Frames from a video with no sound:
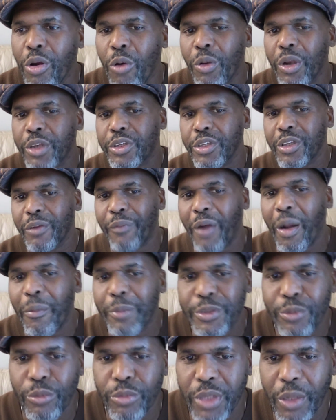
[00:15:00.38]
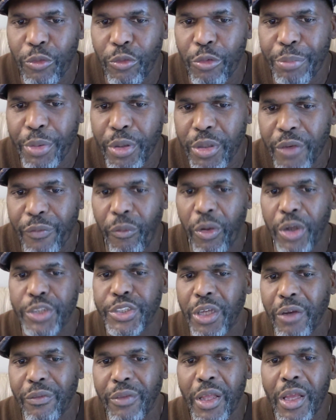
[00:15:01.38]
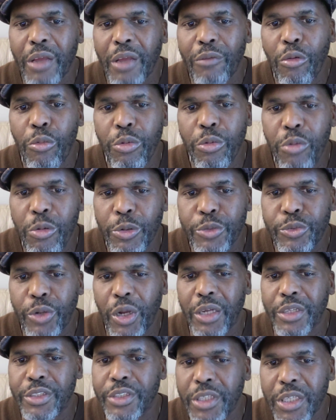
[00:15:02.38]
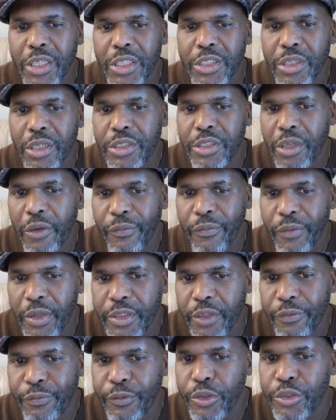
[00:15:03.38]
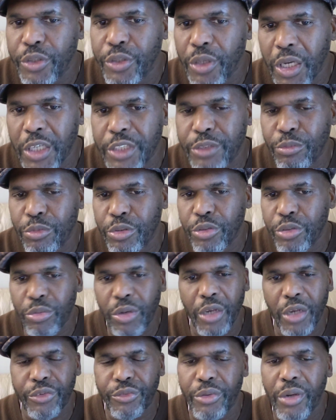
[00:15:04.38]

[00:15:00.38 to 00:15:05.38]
we're going into the environment that we're building for ourselves, when we're trying to get into the future us, and we're doing